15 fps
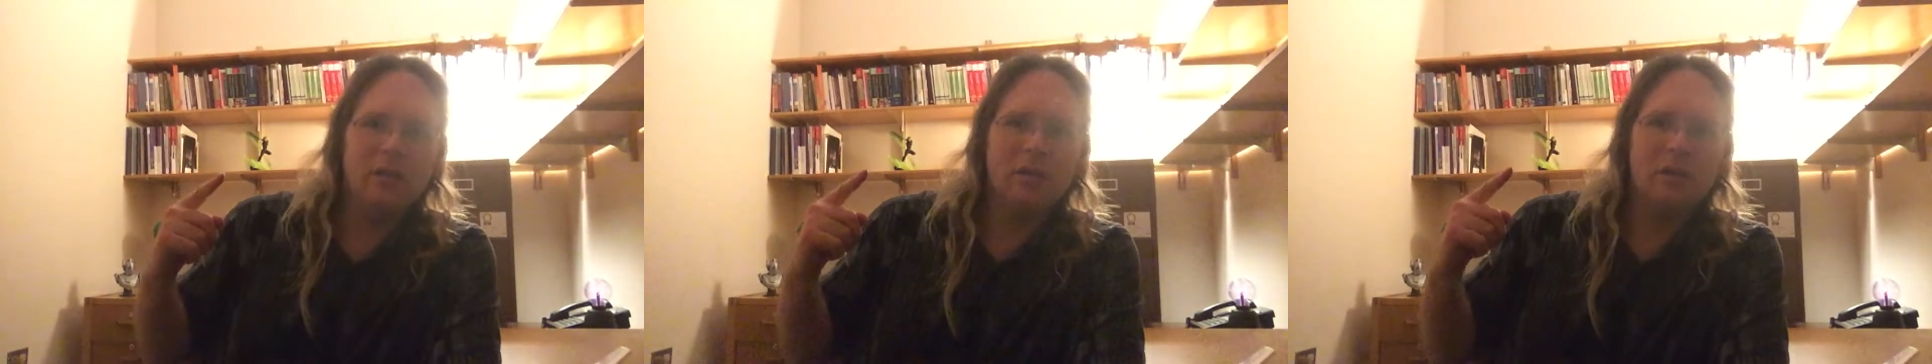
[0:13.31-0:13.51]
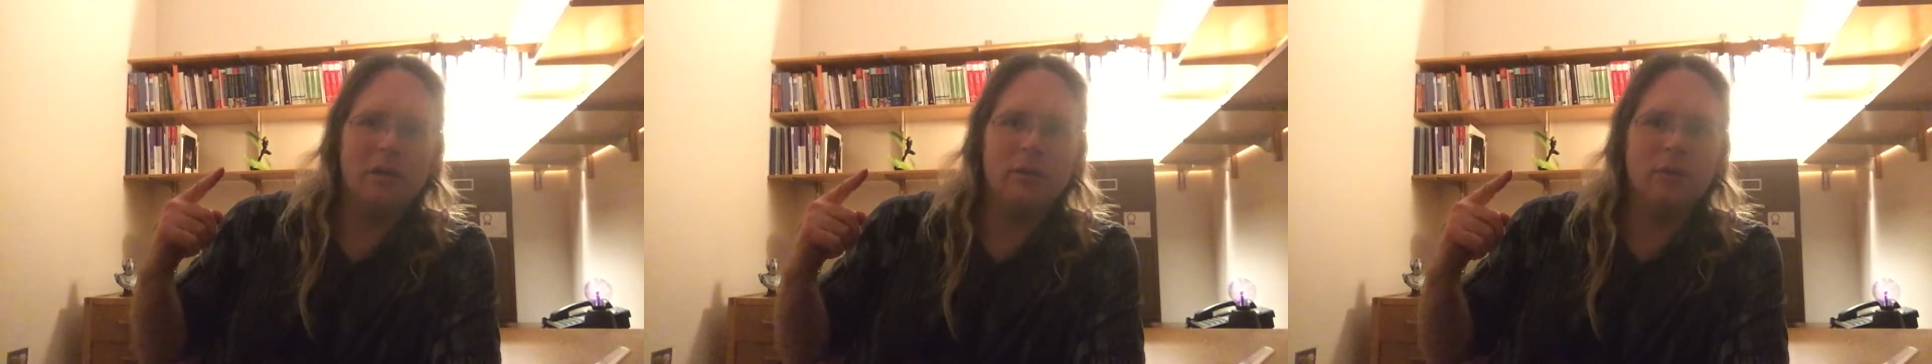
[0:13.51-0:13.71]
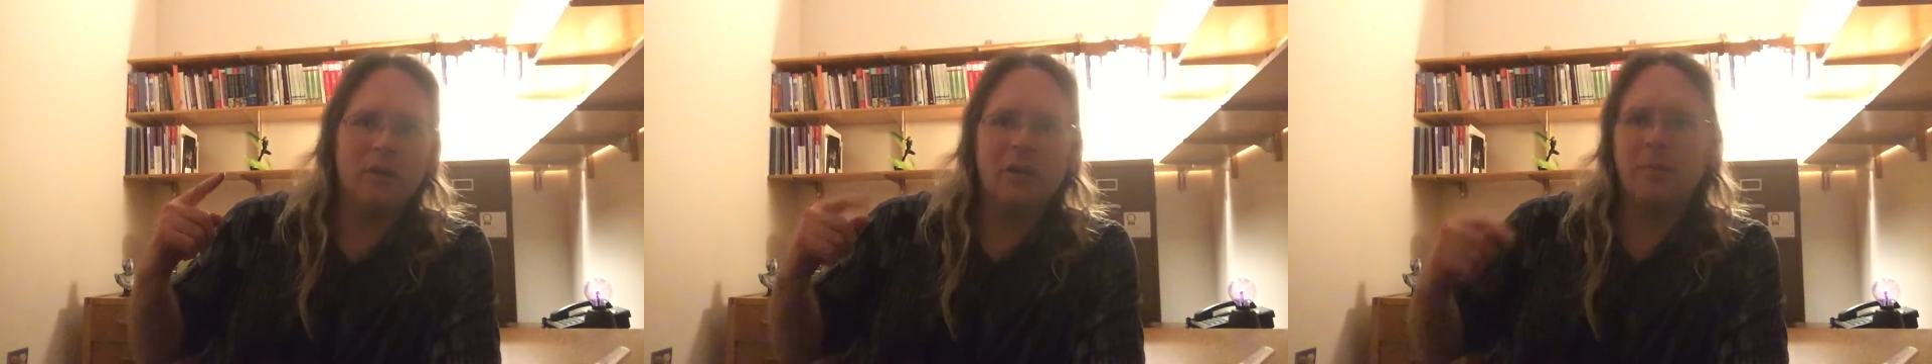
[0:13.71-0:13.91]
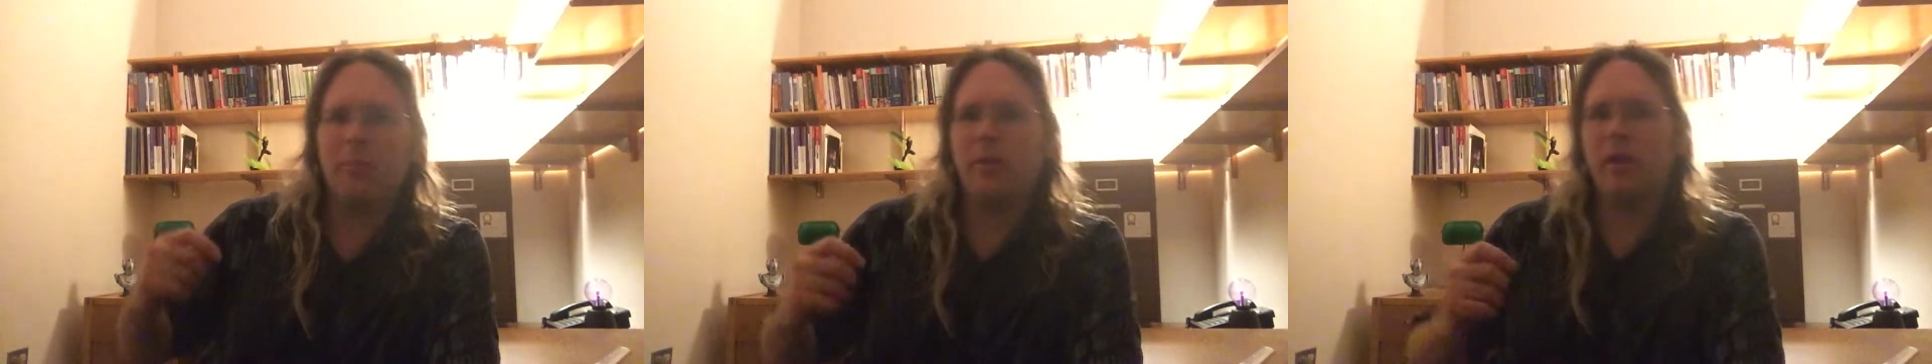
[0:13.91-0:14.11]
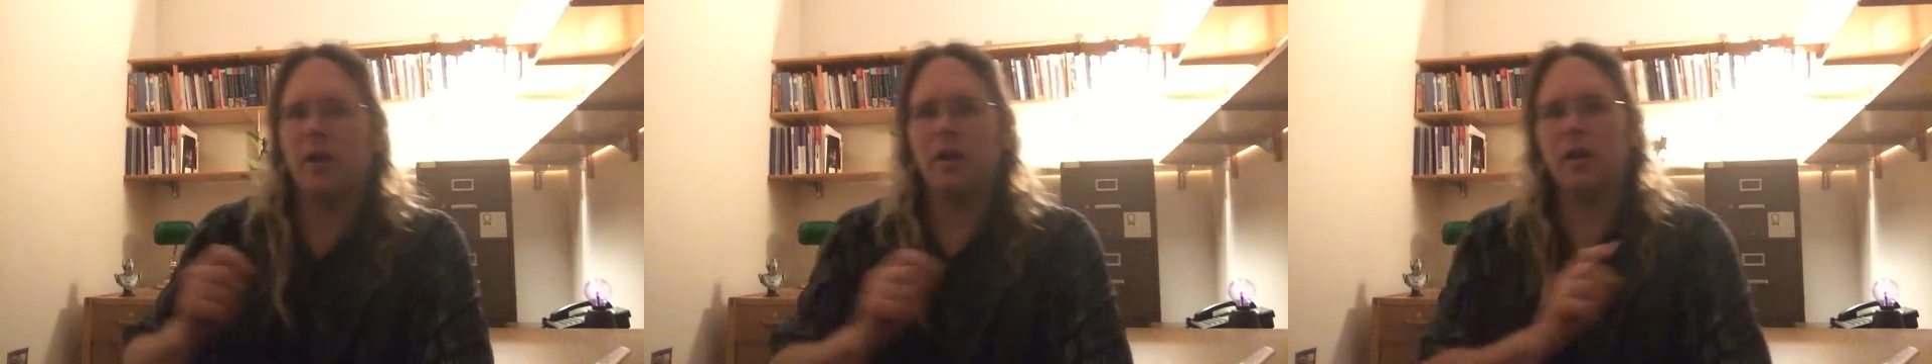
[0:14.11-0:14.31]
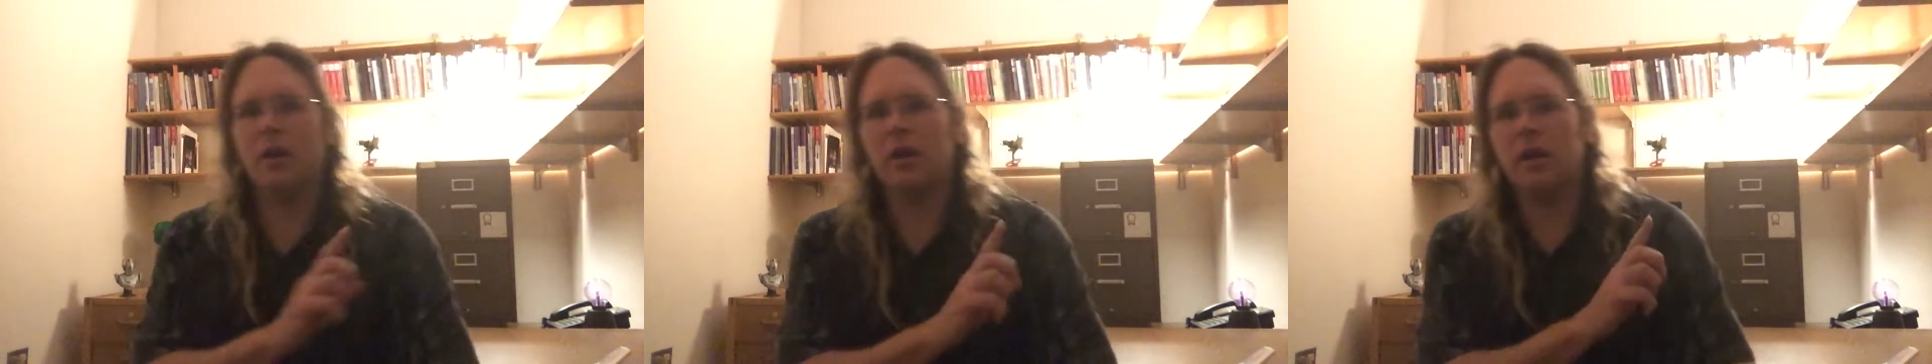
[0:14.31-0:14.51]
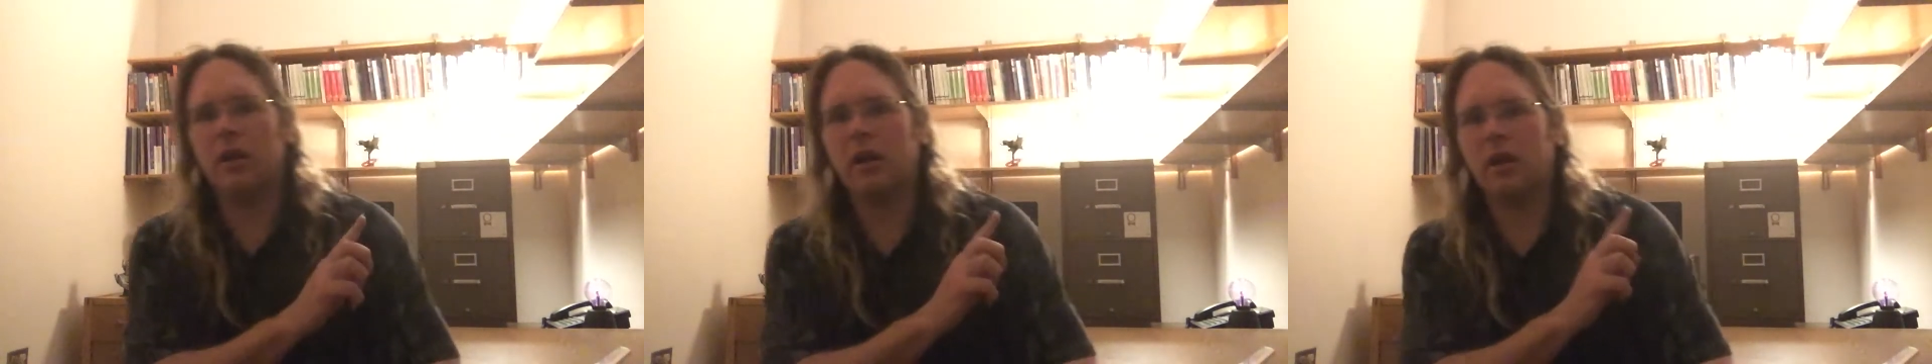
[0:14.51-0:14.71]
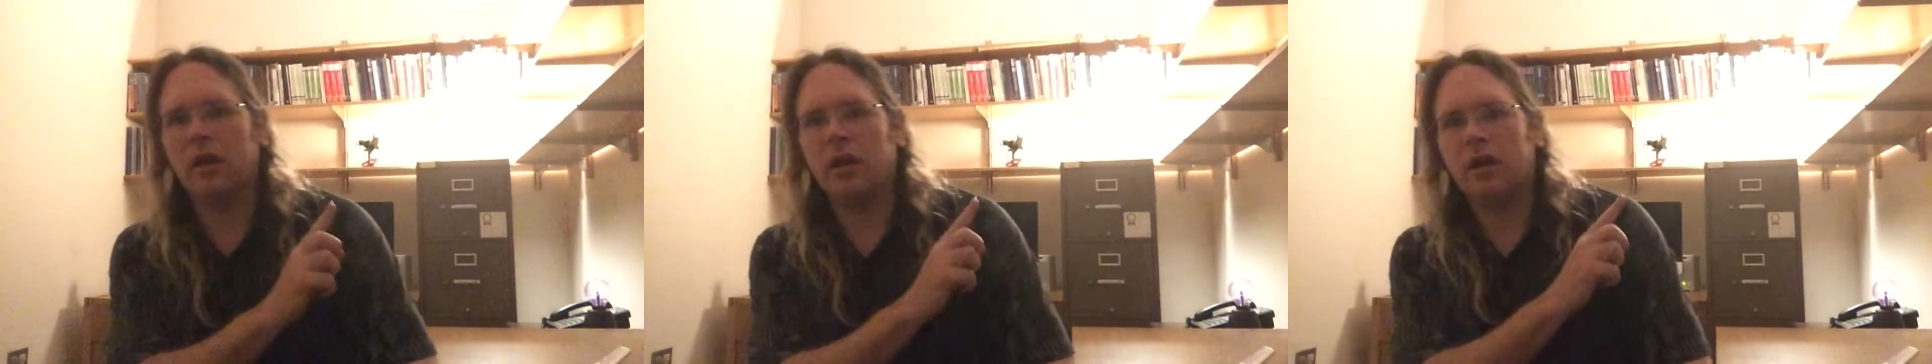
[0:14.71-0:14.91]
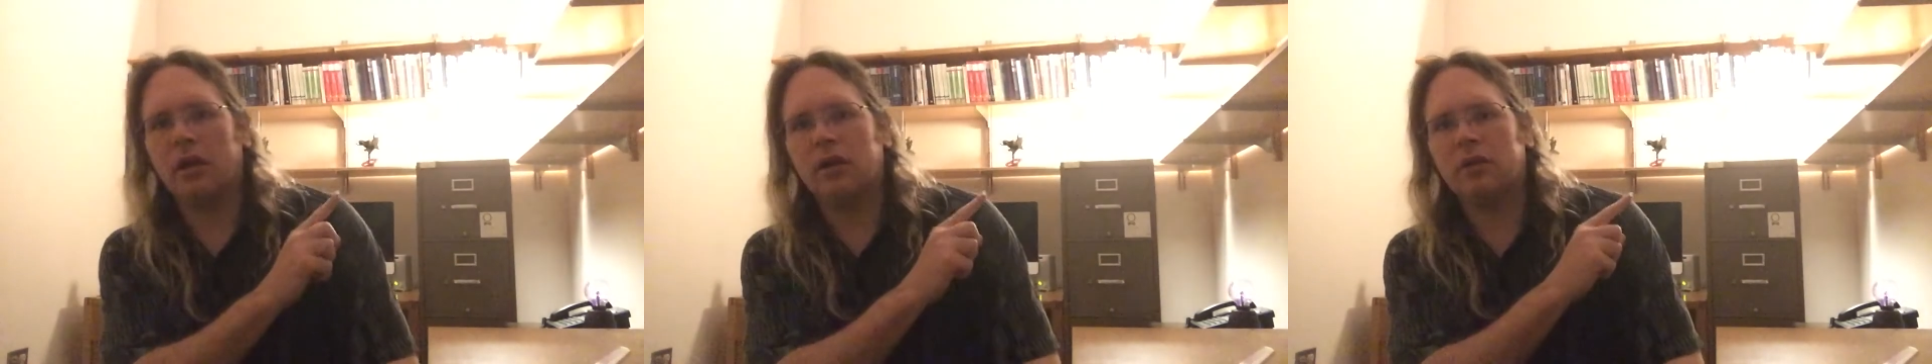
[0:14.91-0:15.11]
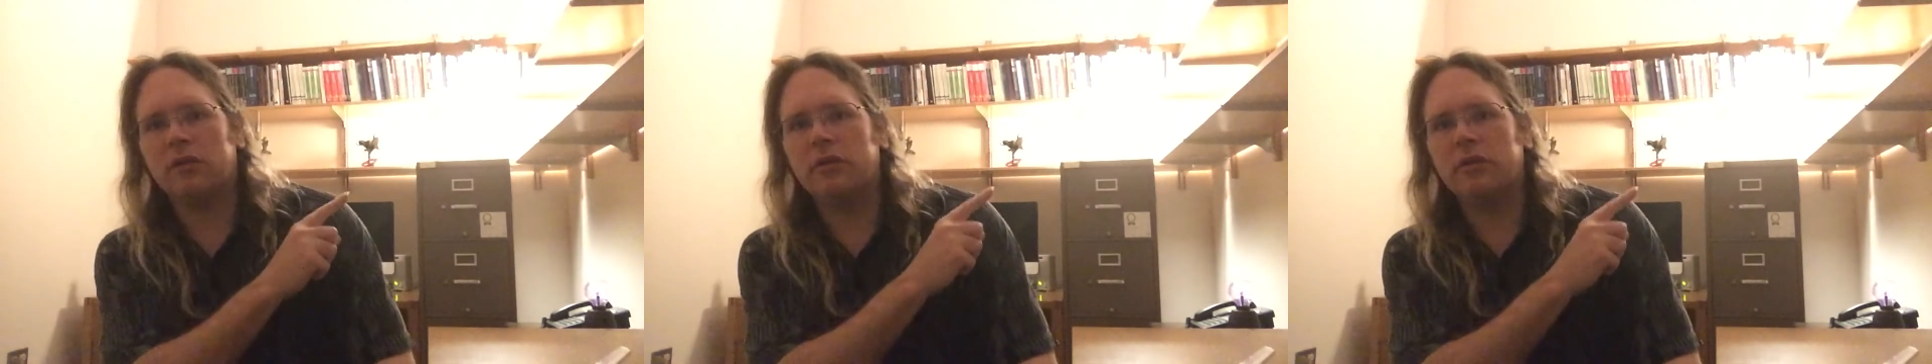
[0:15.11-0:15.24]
Luke up there, and a uh,